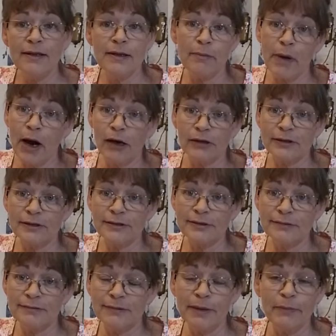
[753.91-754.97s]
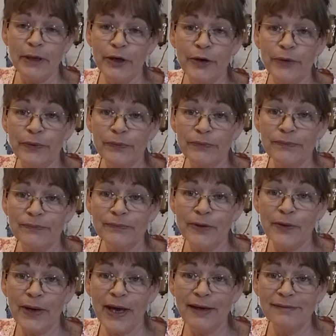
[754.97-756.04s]
in the box? Let me know.
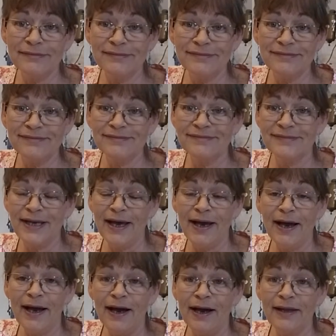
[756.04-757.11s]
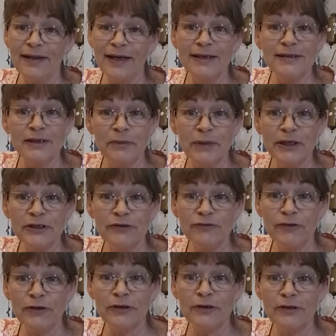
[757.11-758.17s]
Okay. Thanks so much
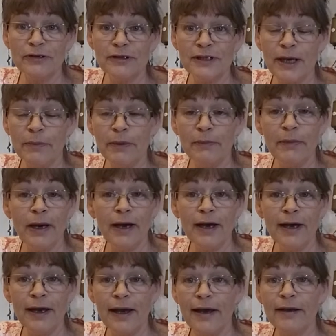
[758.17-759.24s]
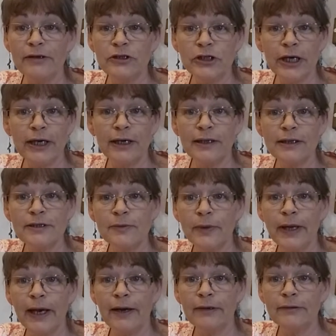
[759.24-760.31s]
for stopping by and checking this
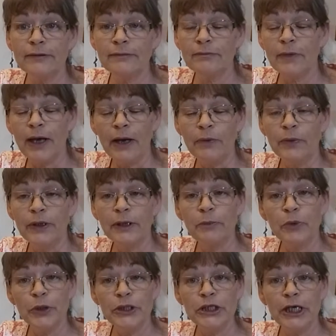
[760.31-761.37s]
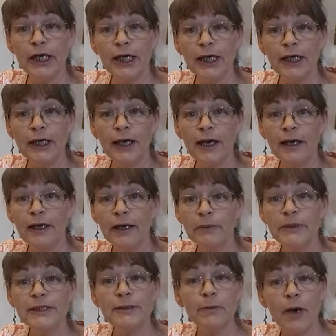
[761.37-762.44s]
one out. I really appreciate it. And give
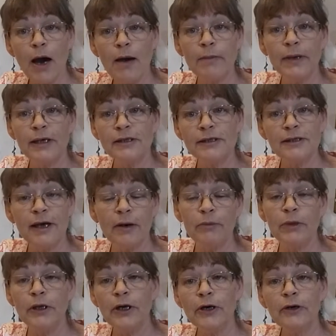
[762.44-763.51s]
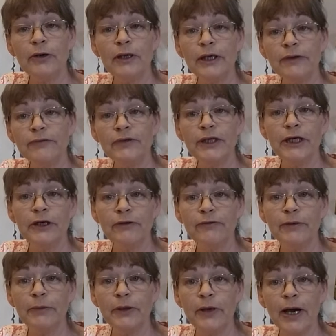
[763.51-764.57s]
me some comments down below. I love to hear
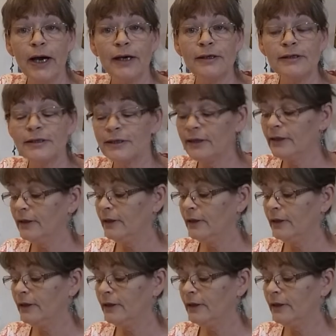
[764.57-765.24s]
from you guys.